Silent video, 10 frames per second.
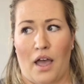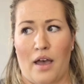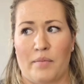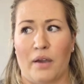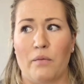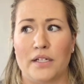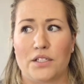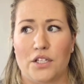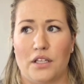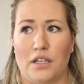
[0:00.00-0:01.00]
I
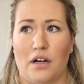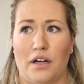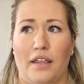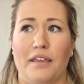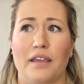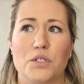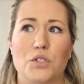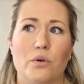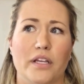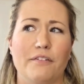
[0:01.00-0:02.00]
went to the yard, I think it
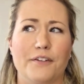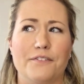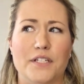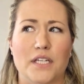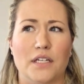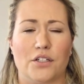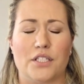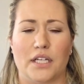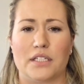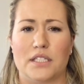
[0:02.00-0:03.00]
was 2015 or
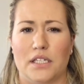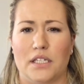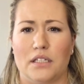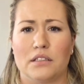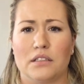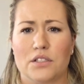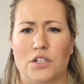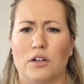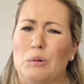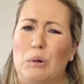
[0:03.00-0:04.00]
16.
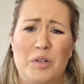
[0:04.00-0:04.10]
So